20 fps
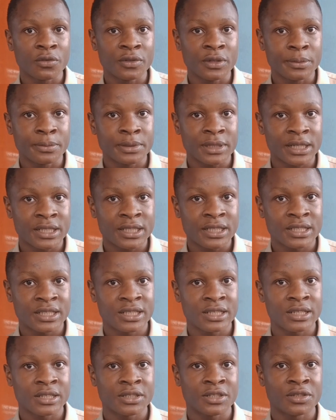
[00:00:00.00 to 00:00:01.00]
the practice
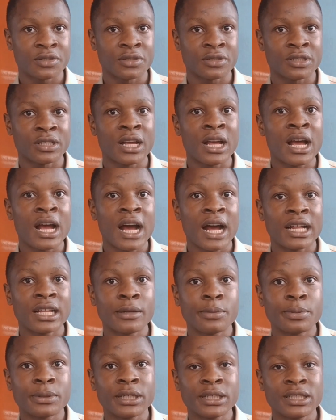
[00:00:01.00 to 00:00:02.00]
sections. And
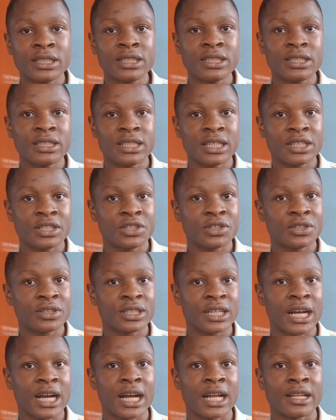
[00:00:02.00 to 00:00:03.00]
the practice sections
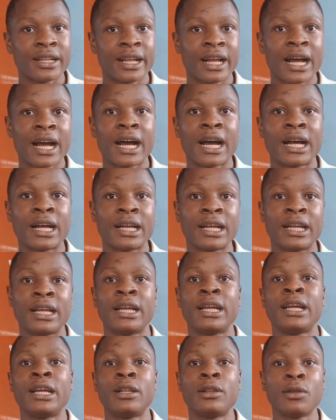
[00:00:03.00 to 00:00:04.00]
are a
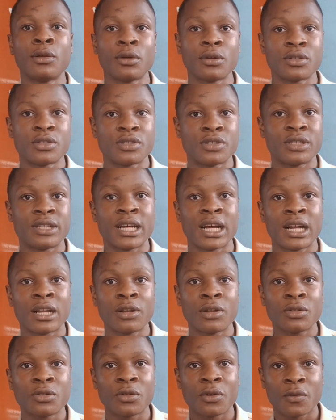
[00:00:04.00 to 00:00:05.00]
lot. There are a
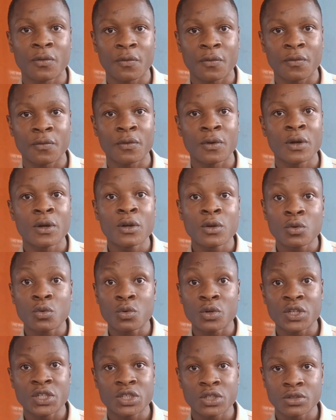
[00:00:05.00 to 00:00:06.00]
lot of
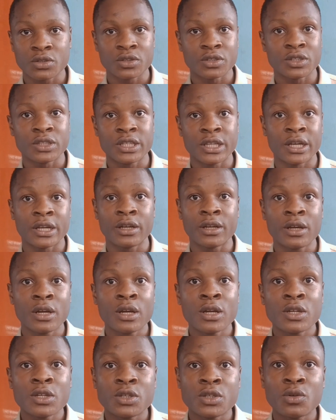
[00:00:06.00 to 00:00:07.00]
questions there.
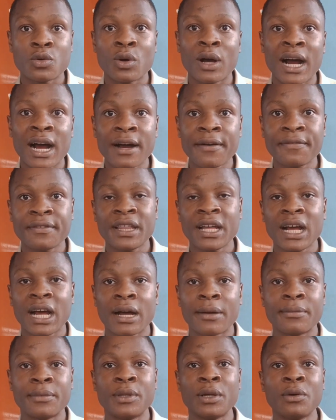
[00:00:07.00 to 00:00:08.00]
So after
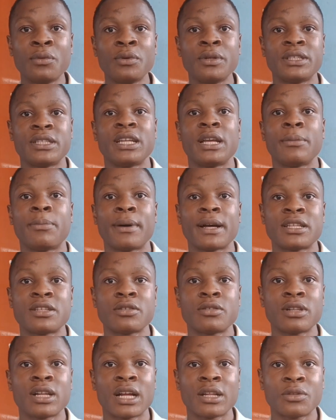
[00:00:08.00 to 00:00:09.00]
I'm done with a
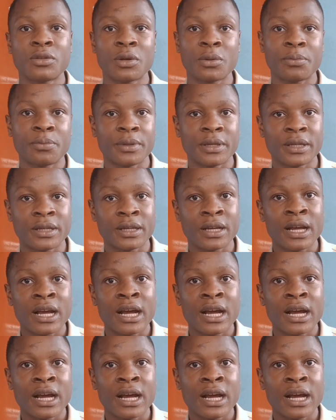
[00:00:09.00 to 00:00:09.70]
particular topic,